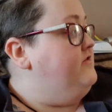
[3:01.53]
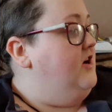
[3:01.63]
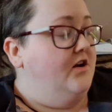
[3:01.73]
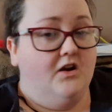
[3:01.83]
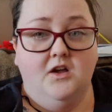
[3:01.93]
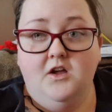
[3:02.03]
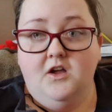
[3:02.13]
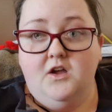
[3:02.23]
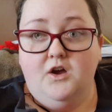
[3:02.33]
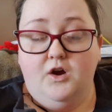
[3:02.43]
done
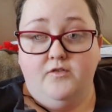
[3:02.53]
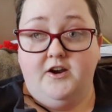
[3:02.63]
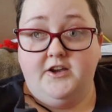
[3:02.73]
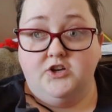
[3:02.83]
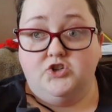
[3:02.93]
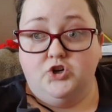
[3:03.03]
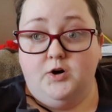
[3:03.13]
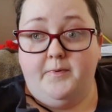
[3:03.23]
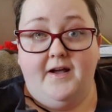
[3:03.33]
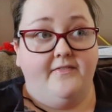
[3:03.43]
a really good
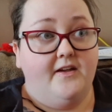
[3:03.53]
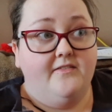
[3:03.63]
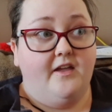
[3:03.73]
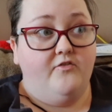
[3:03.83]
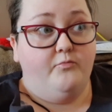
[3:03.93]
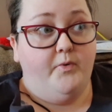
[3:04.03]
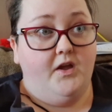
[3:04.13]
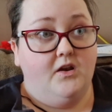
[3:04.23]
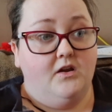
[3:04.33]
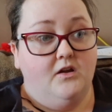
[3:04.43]
job and that they've
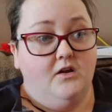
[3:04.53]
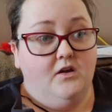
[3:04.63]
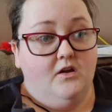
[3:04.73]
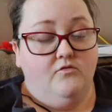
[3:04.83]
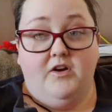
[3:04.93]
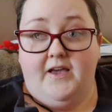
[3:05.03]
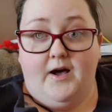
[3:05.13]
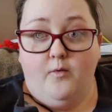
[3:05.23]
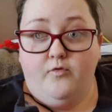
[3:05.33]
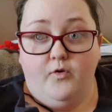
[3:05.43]
been really
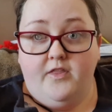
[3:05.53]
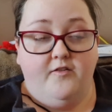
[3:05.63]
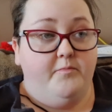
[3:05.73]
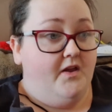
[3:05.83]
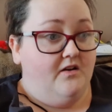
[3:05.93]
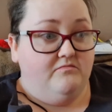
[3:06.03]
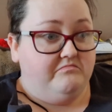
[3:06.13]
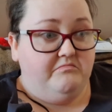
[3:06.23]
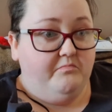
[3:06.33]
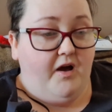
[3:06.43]
helpful and they've been
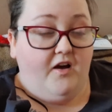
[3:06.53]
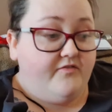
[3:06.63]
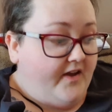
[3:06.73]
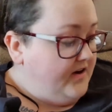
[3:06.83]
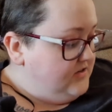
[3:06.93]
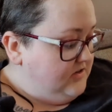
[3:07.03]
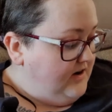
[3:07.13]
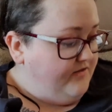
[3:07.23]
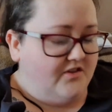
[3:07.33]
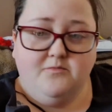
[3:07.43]
perfect and
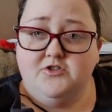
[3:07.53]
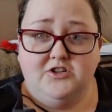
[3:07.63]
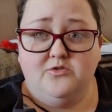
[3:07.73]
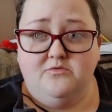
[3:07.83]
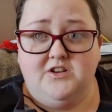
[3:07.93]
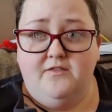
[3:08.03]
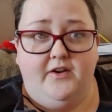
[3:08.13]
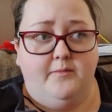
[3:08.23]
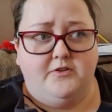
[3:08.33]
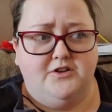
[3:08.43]
everything, which I thought was
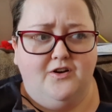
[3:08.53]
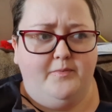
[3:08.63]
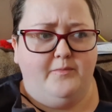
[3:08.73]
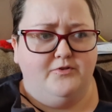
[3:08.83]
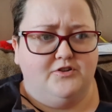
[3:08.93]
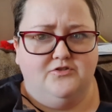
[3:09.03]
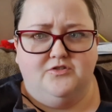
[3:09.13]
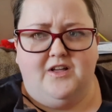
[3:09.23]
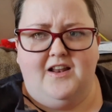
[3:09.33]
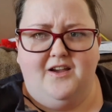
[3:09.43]
lovely because a lot of people don't
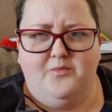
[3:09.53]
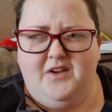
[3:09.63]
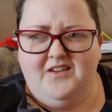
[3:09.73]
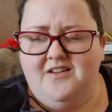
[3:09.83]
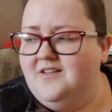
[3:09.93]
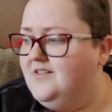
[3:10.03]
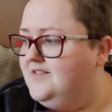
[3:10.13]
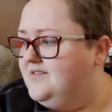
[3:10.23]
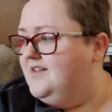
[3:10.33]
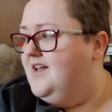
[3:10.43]
do that. Like we
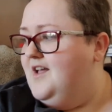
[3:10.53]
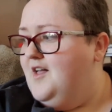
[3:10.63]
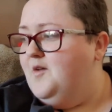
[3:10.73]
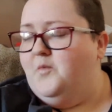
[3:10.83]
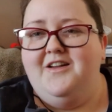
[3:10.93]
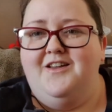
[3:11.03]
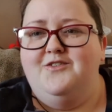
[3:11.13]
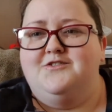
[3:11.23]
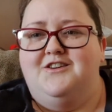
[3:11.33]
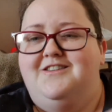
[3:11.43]

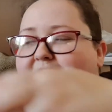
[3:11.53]
usually